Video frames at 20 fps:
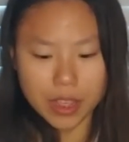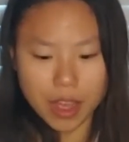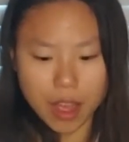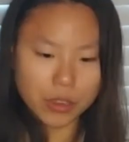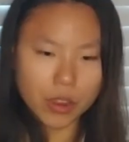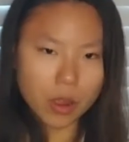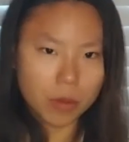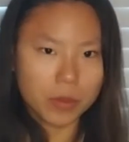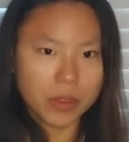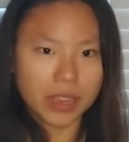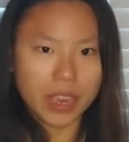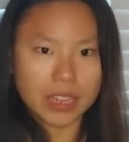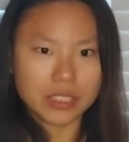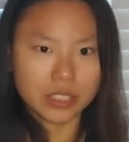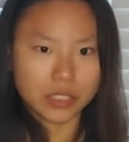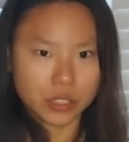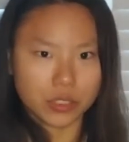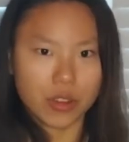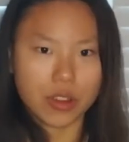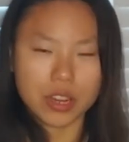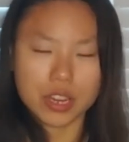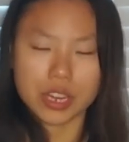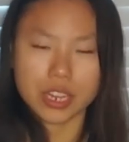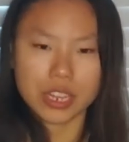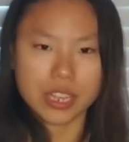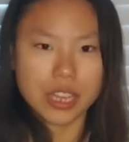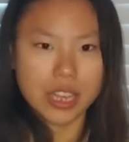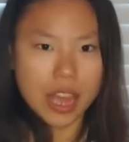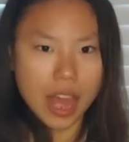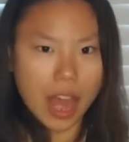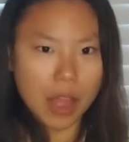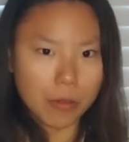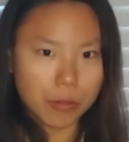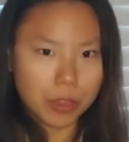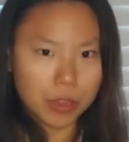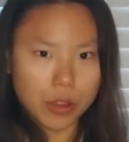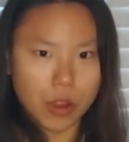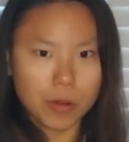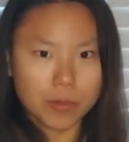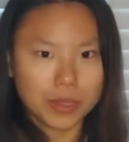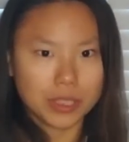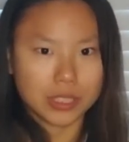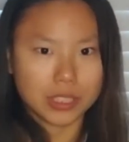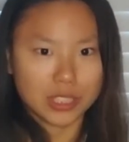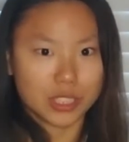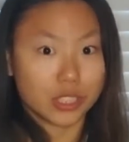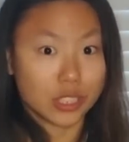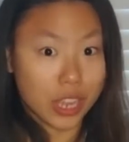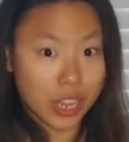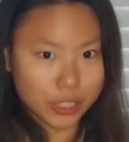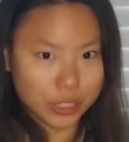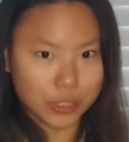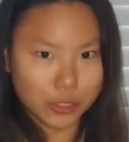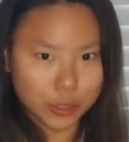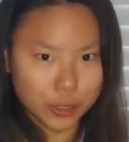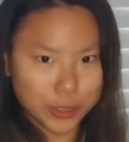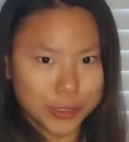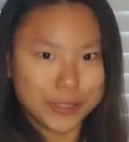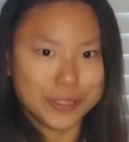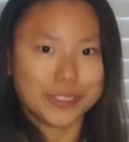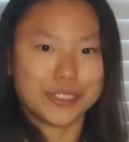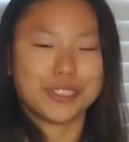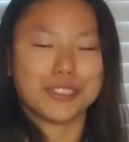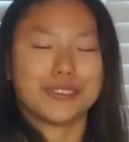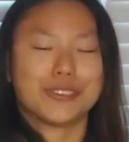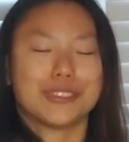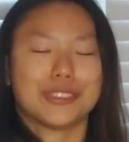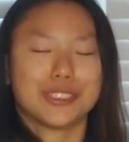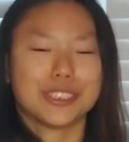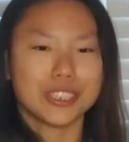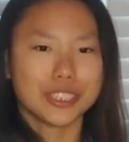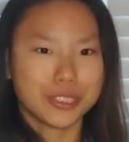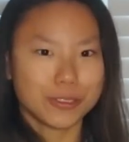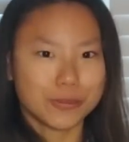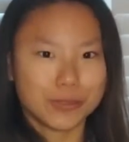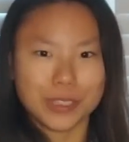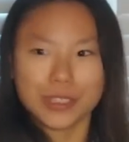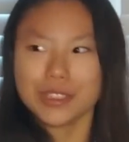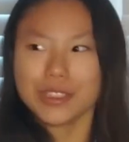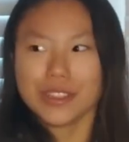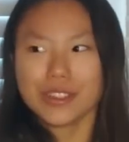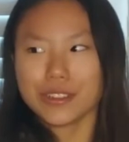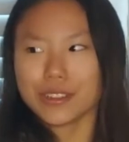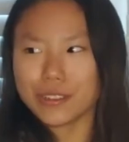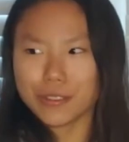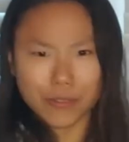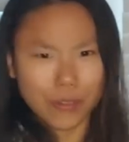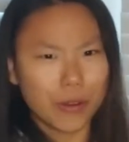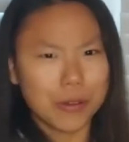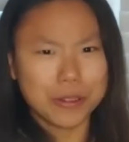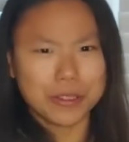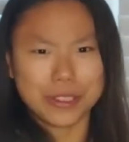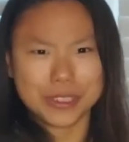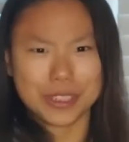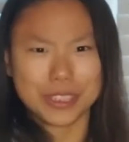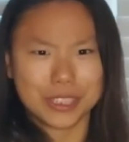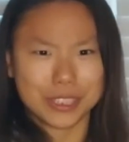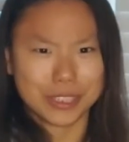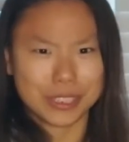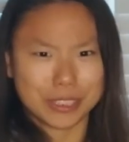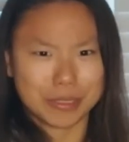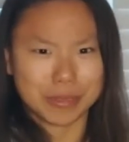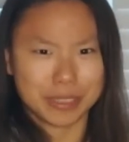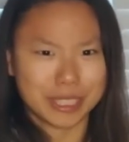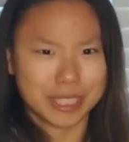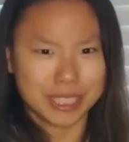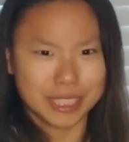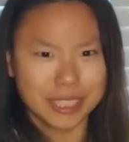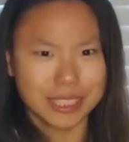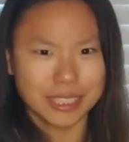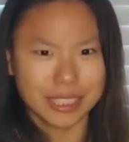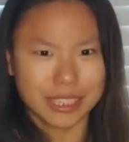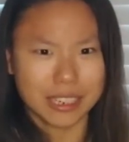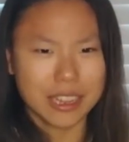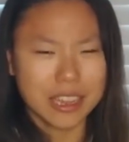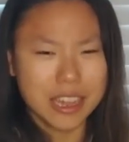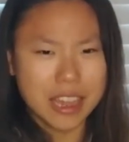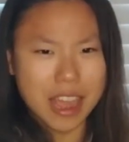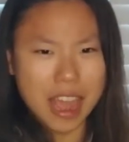I hope you guys enjoyed it. I really hope this has encouraged you to just really look forward to this Christmas season.